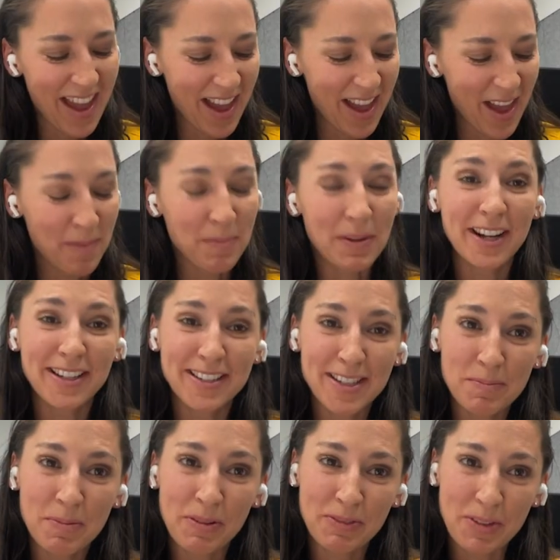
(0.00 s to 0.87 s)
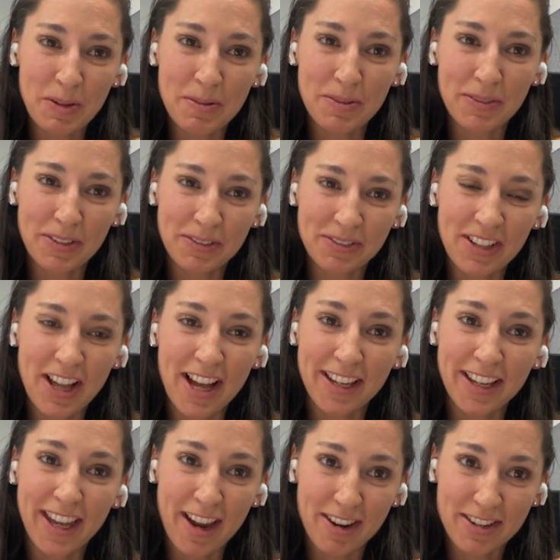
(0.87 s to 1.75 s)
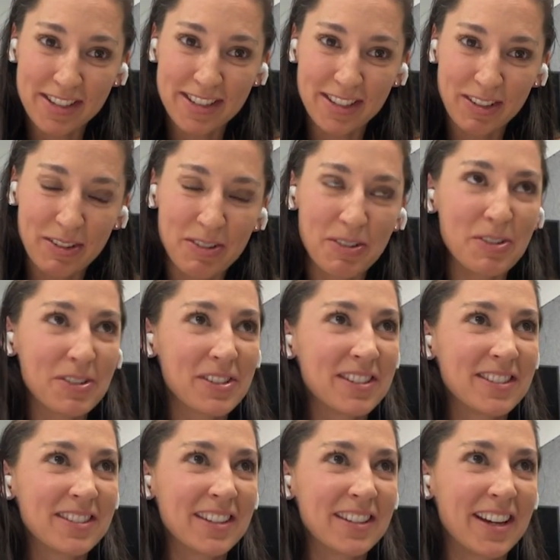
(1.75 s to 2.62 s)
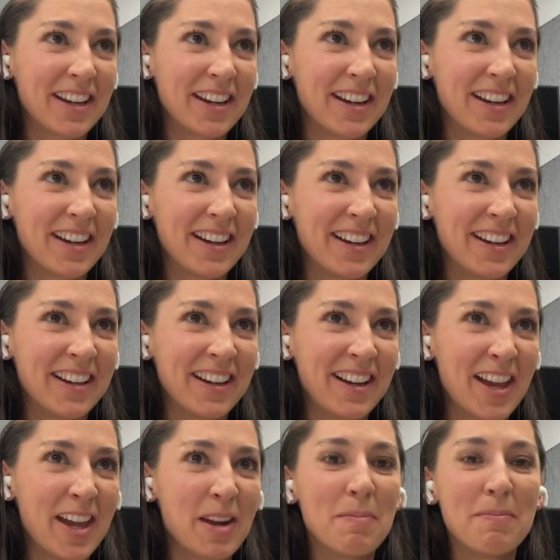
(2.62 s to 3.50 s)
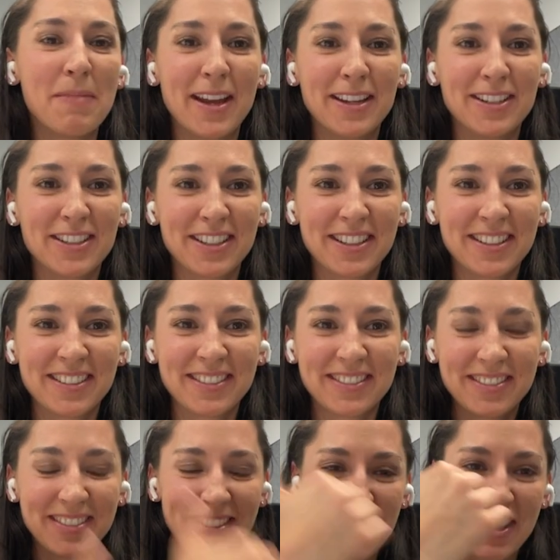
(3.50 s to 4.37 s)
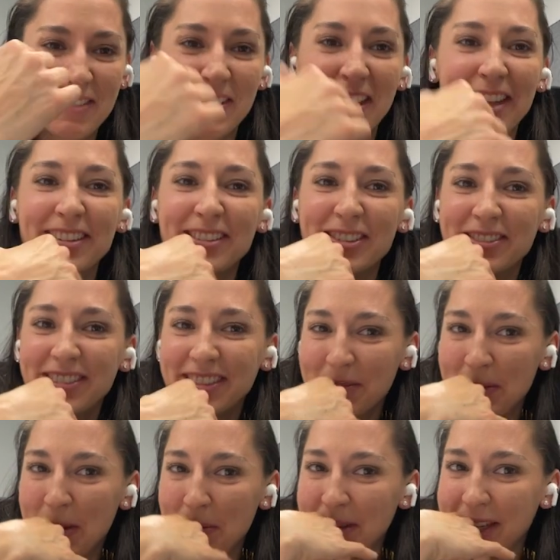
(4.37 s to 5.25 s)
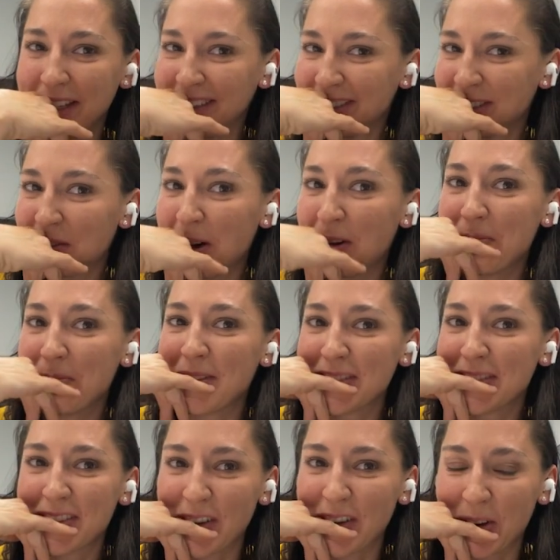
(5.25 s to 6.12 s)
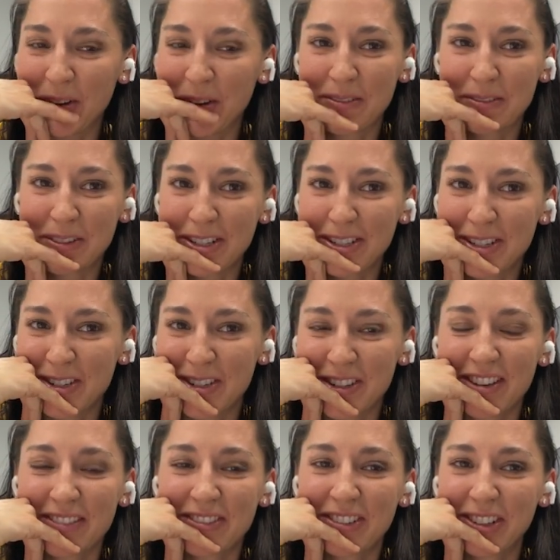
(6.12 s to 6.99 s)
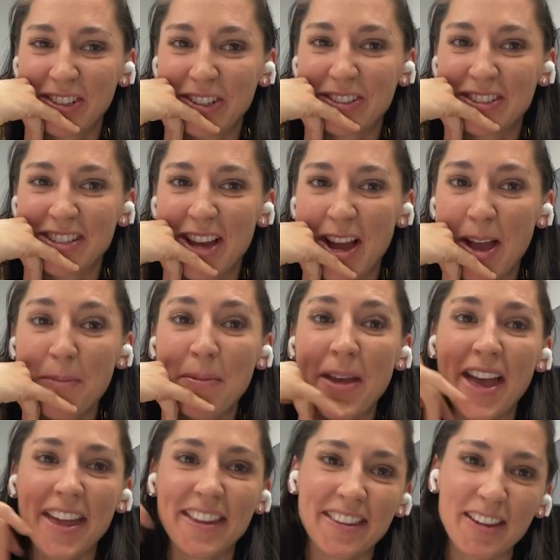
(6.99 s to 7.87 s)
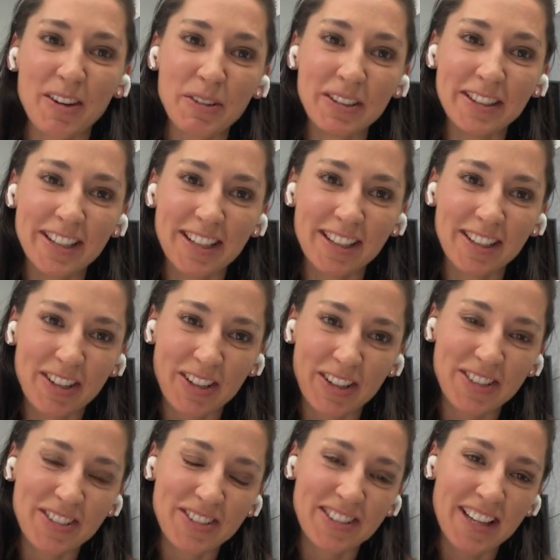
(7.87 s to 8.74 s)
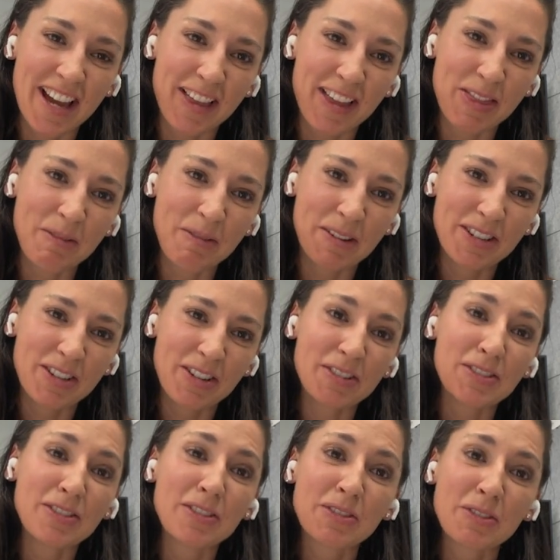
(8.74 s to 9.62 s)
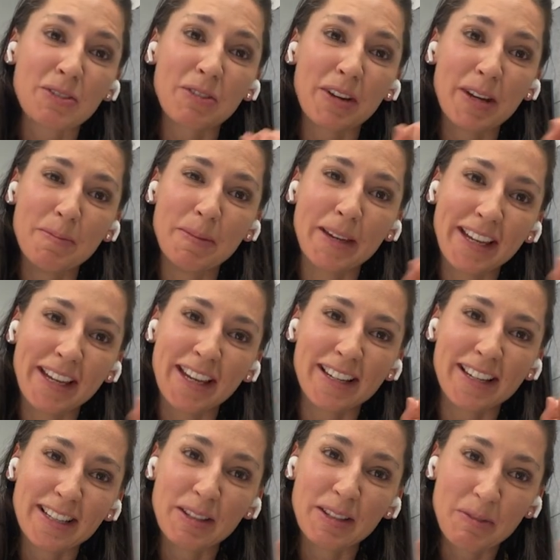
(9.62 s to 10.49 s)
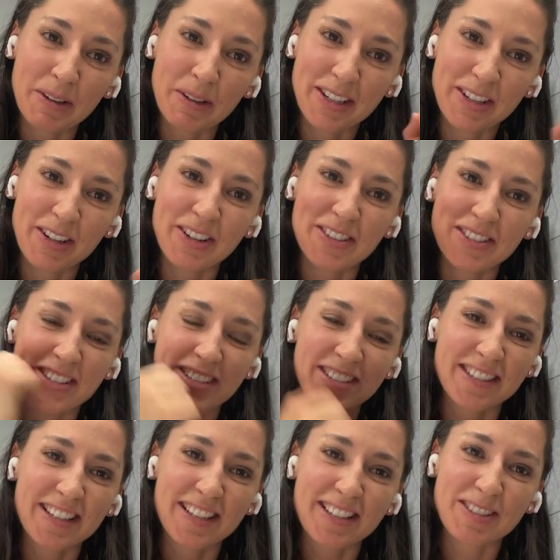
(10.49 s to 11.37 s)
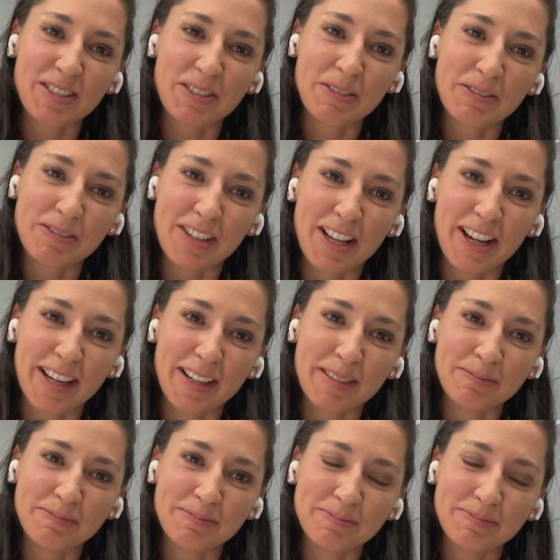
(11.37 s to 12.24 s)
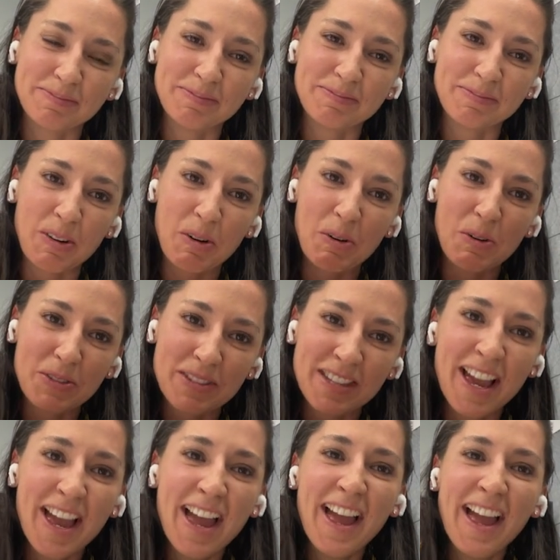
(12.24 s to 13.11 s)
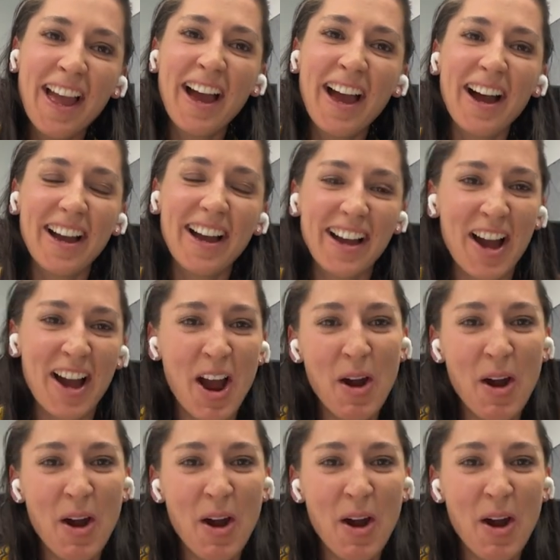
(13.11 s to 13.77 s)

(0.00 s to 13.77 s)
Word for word: uh, but I did perform off a flying carousel horse uh, at a major event maybe 12 months ago. I've wanted to do that for a long time. And there were little girls at the window screaming, hitting the windows because they saw a flying horse uh,